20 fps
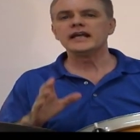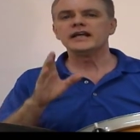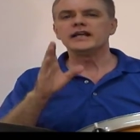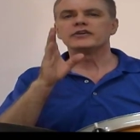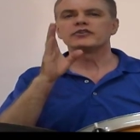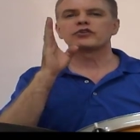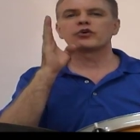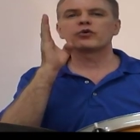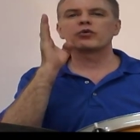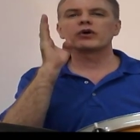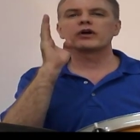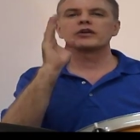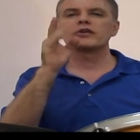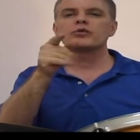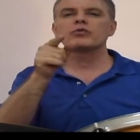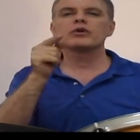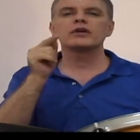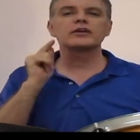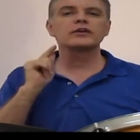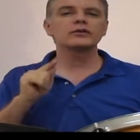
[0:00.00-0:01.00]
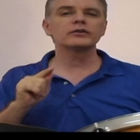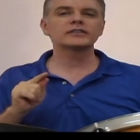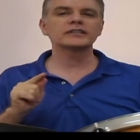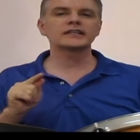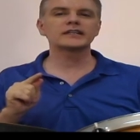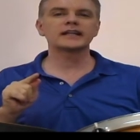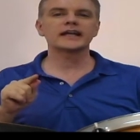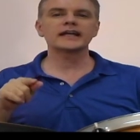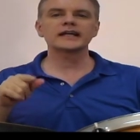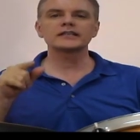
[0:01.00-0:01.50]
So what you want to do as
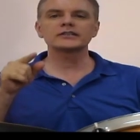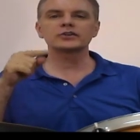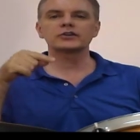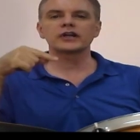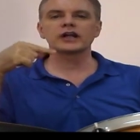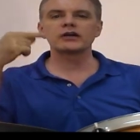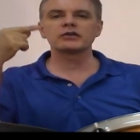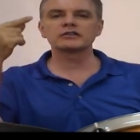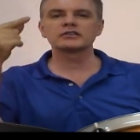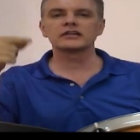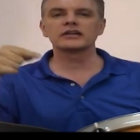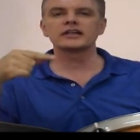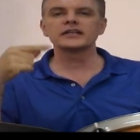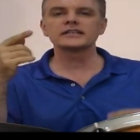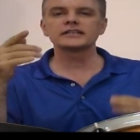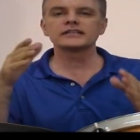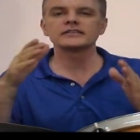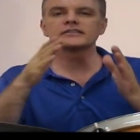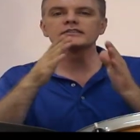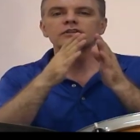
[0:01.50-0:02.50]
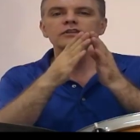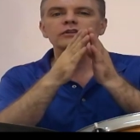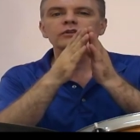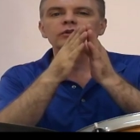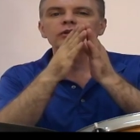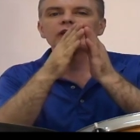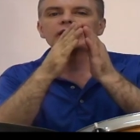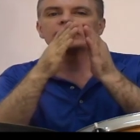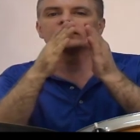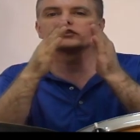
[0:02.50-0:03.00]
a dancer now is listen to
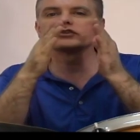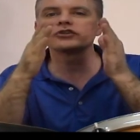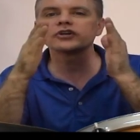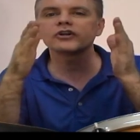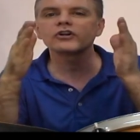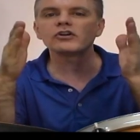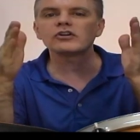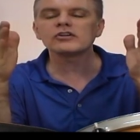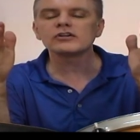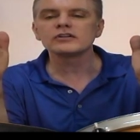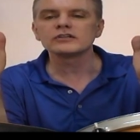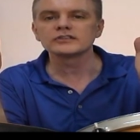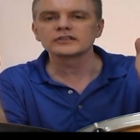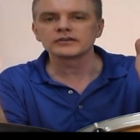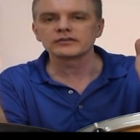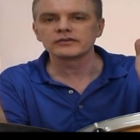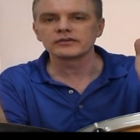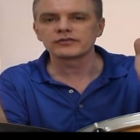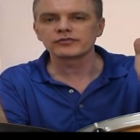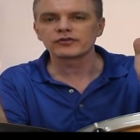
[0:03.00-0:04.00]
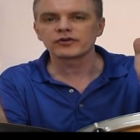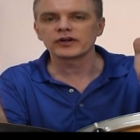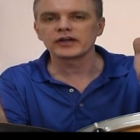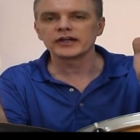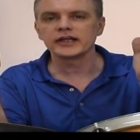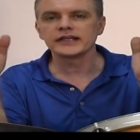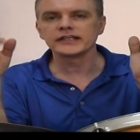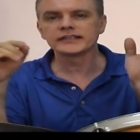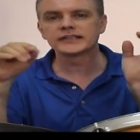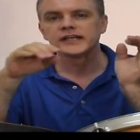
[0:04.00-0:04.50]
the internals of a
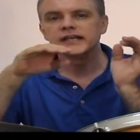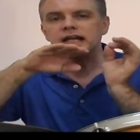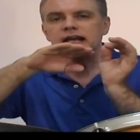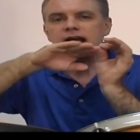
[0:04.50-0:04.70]
phrase